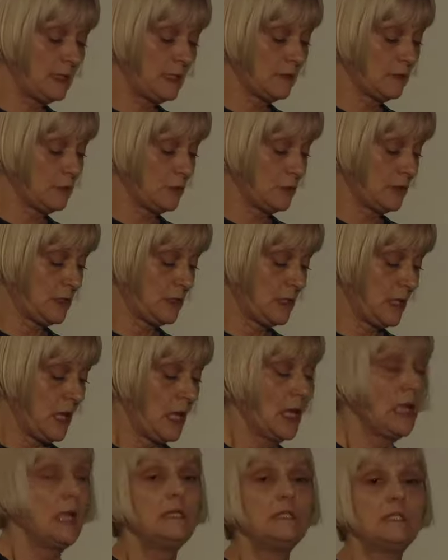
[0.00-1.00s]
others
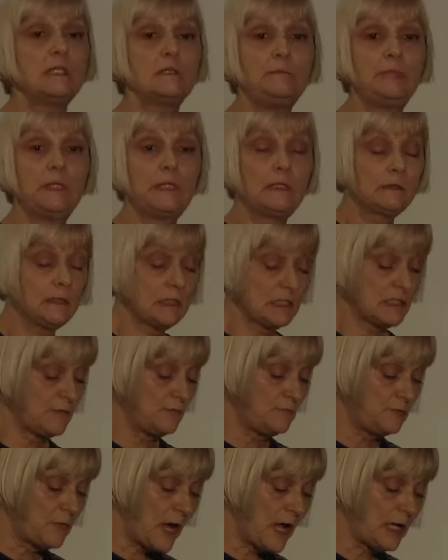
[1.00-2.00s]
to build this
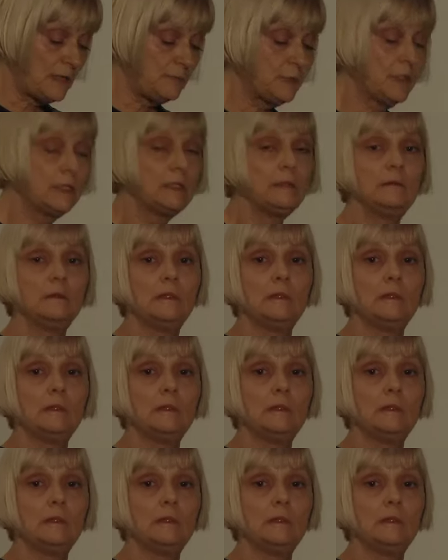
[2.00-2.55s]
vibrant,